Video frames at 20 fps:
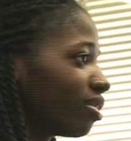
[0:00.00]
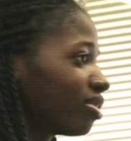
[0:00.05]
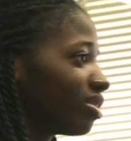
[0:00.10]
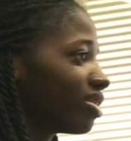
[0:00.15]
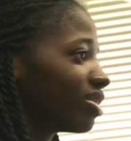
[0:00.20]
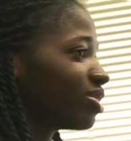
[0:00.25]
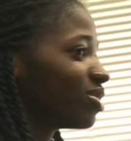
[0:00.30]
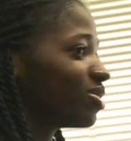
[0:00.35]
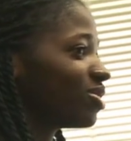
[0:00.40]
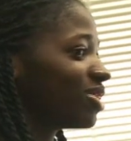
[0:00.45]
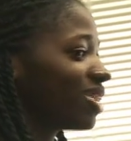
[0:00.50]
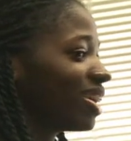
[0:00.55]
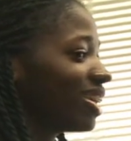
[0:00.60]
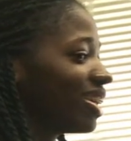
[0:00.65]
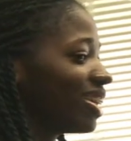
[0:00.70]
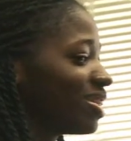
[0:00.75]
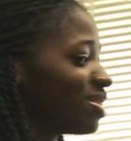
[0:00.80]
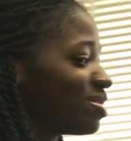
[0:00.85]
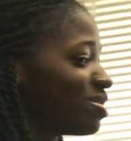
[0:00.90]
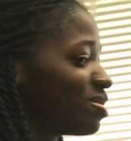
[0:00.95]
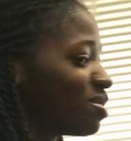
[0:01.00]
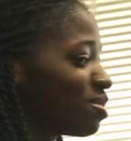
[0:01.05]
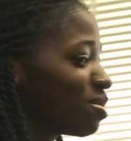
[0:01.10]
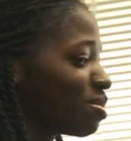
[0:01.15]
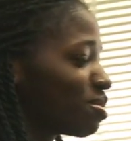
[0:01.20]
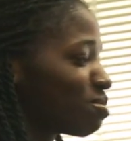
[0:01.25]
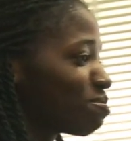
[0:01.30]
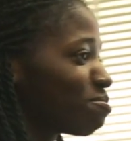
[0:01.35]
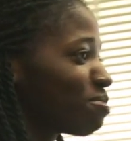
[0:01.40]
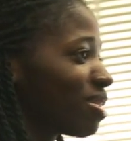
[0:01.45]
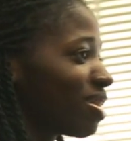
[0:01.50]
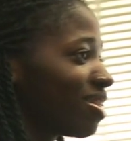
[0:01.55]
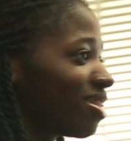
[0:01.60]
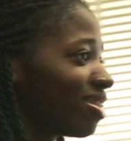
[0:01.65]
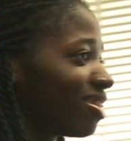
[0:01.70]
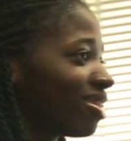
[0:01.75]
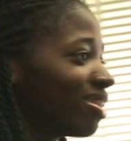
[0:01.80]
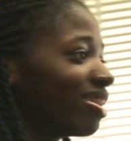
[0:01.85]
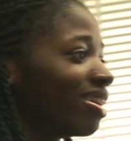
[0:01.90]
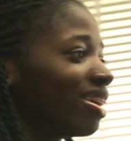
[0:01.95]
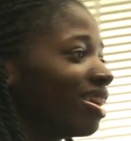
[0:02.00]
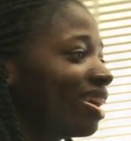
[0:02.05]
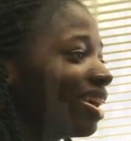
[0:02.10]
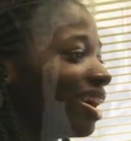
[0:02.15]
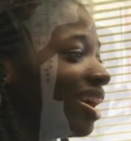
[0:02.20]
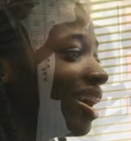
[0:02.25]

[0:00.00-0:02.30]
but in a Prince George's County classroom.